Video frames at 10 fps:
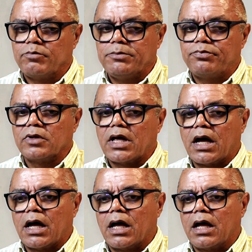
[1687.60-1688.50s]
People
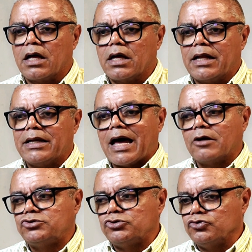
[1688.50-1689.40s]
are
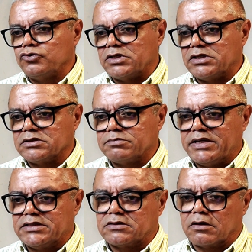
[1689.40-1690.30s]
allowed to do things
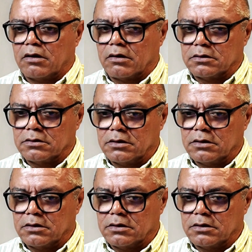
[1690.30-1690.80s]
based on